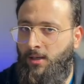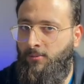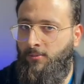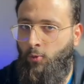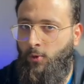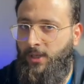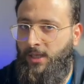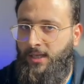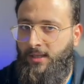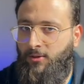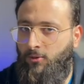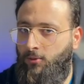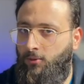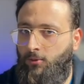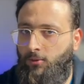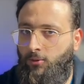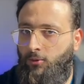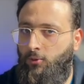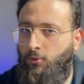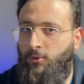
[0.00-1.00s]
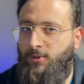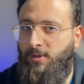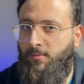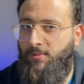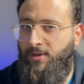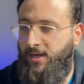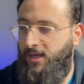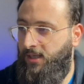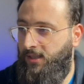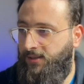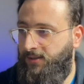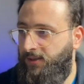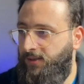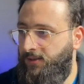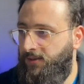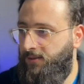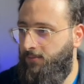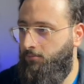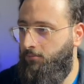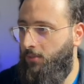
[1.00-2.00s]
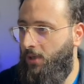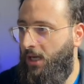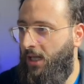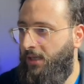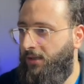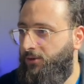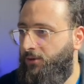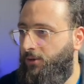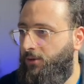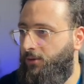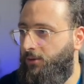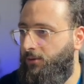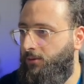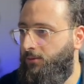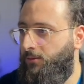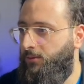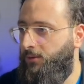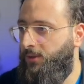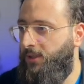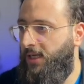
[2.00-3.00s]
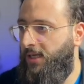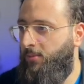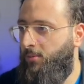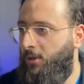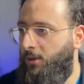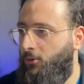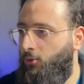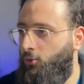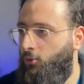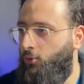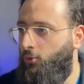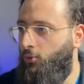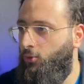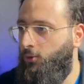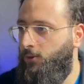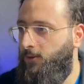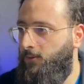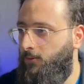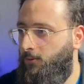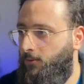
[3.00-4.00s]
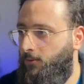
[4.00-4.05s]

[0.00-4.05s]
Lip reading: we need to do something like this: alter table to-dos,